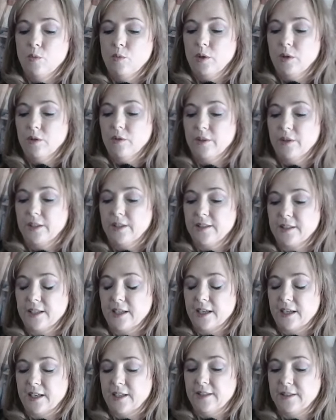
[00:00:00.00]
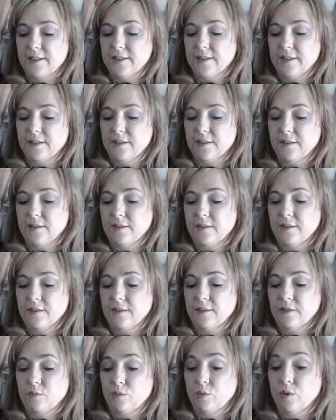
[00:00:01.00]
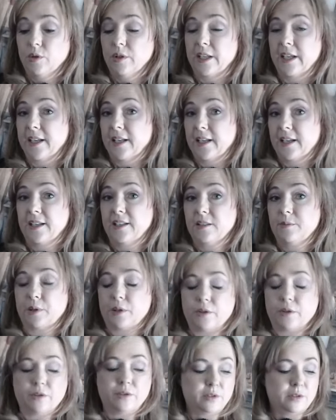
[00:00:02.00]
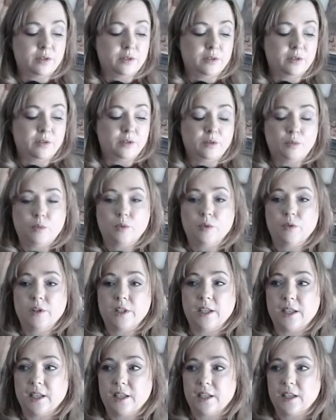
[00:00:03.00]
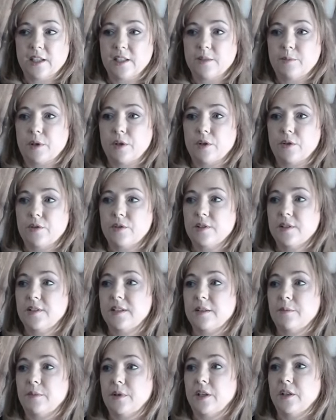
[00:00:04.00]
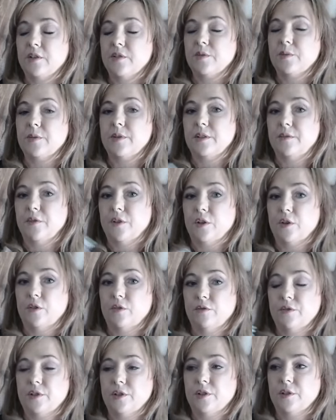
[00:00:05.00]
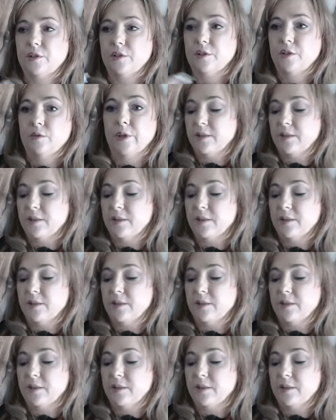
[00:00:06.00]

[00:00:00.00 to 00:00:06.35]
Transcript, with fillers: Will this case Will that get exposed? Will that get exposed that somebody else was involved?